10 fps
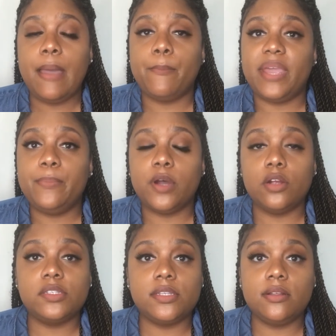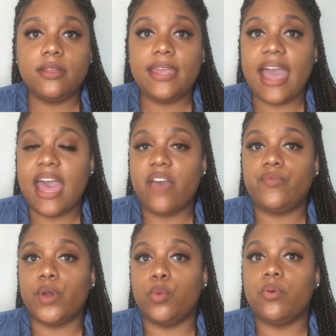Me personally, I have
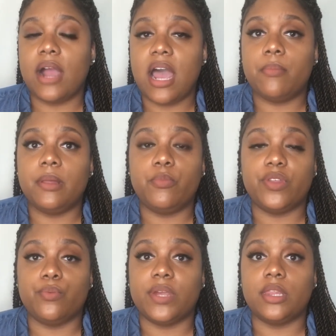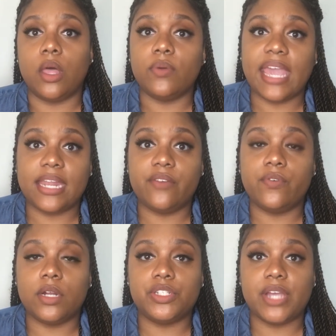no problem with relocating
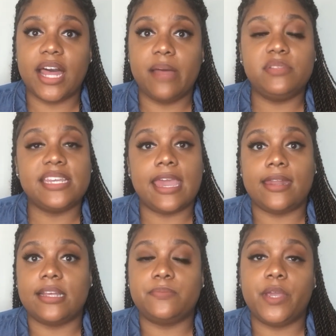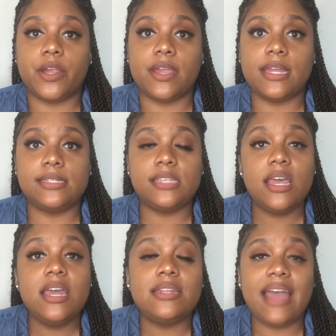for a job to gain experience.
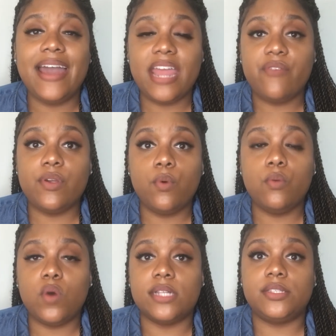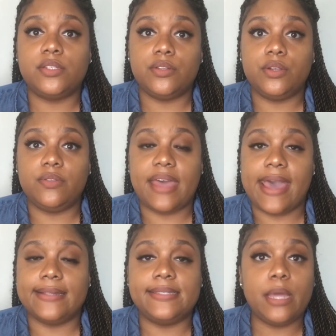Not everyone wants to do
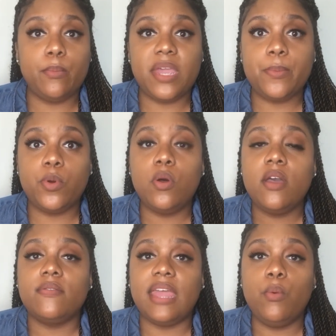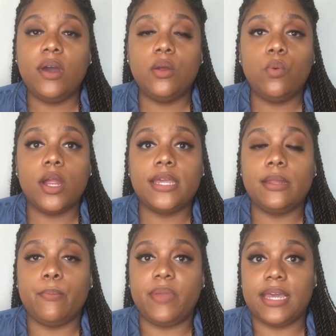that. Some people, they want to work in a
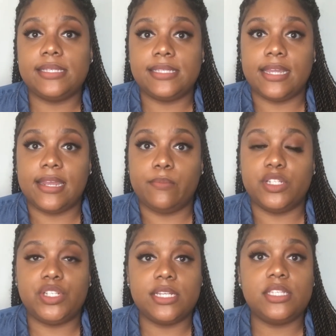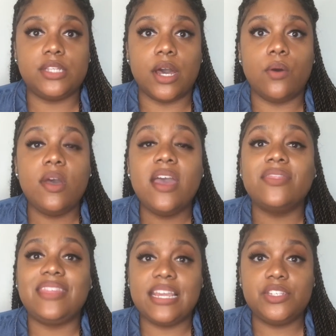big city, but just know
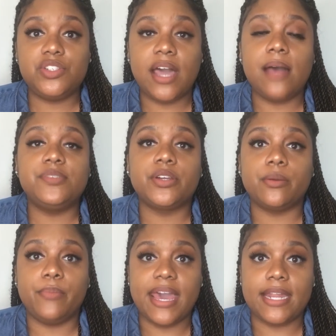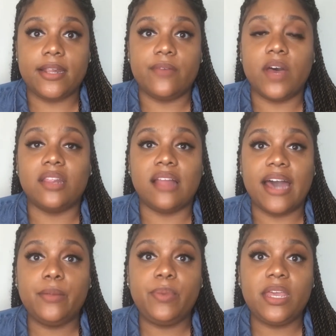these jobs are competitive. A lot
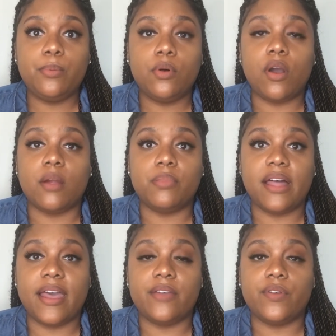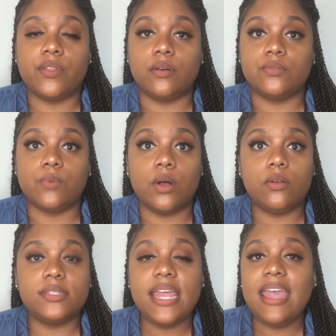of people are applying for those
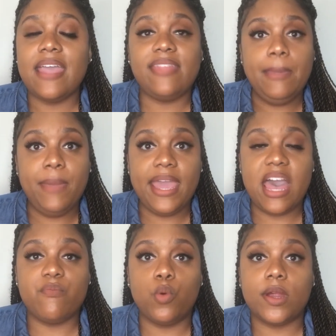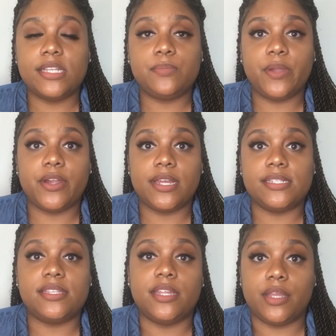roles and they may have more experience
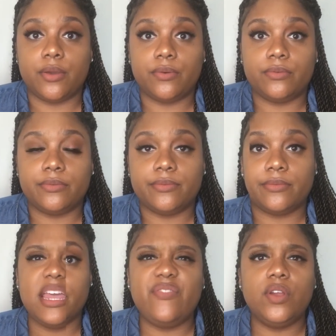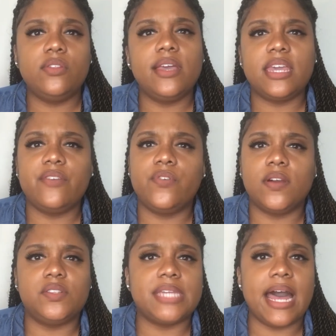than you. If you're looking for a
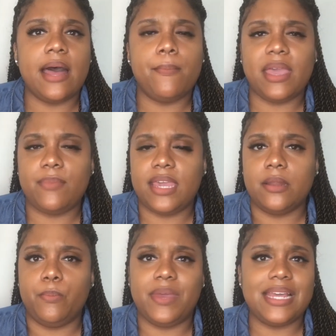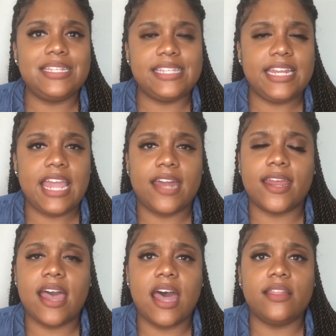job maybe in a big city out of
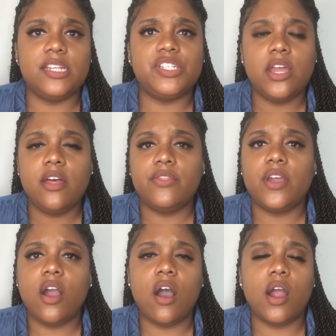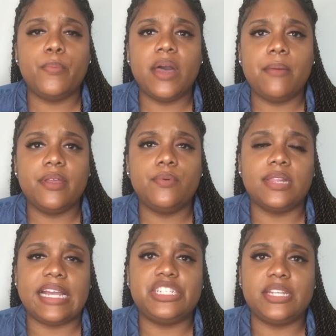college, there are public
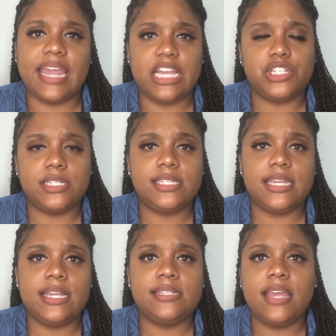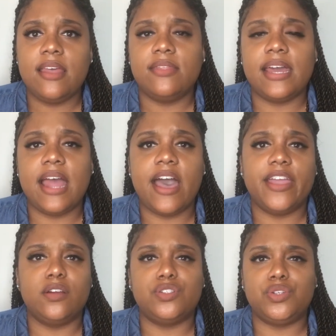relation agencies that
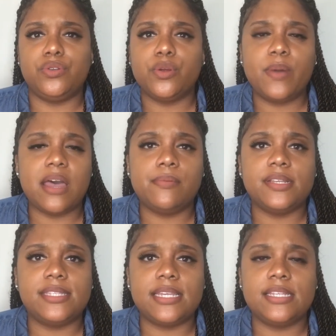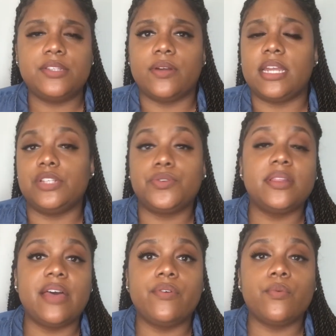hire junior publicists or
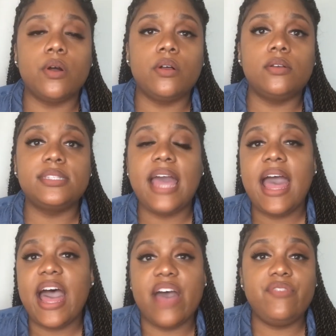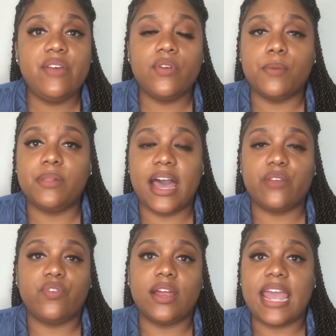entry-level roles. I've never applied
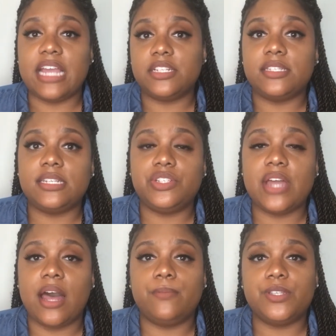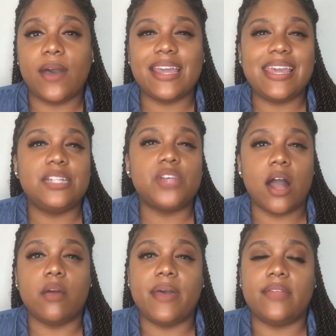for an agency job, so I can't talk
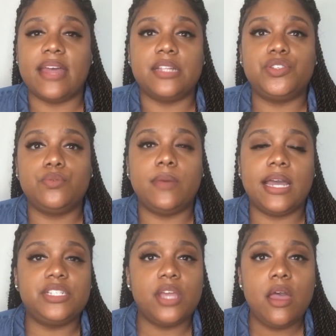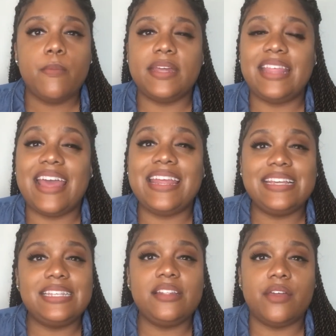about that too much, but that is
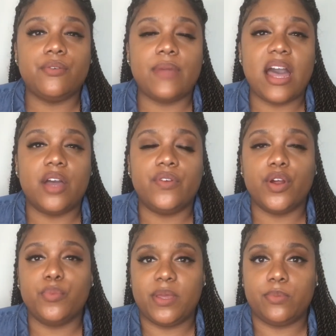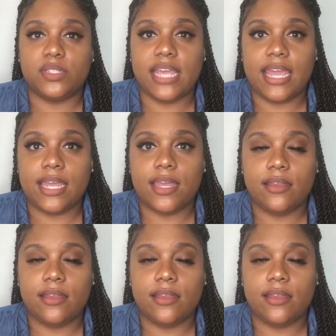another route I've heard people take.